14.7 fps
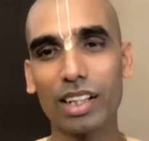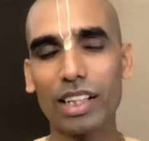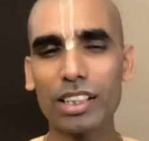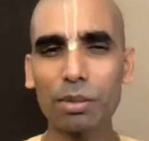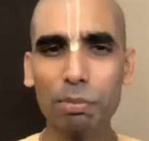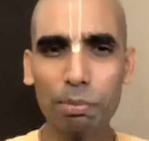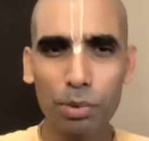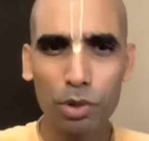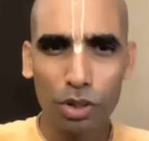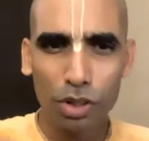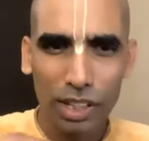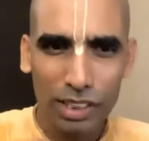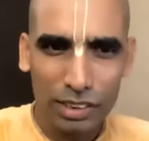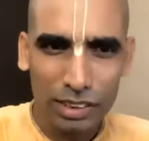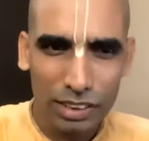In the
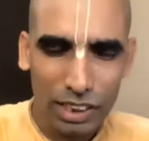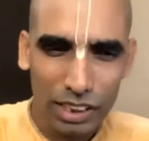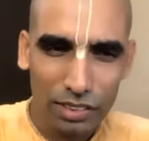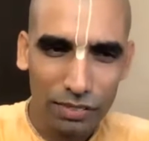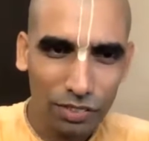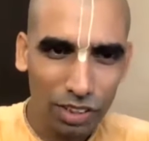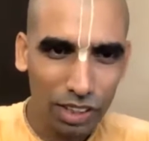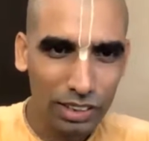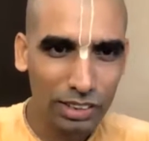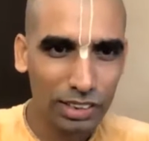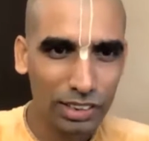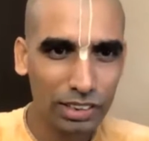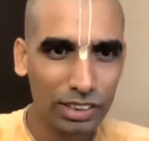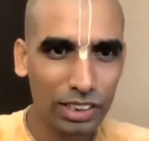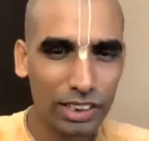purest state of
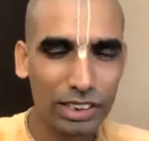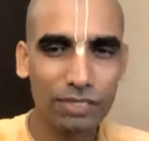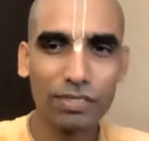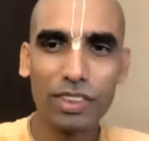consciousness,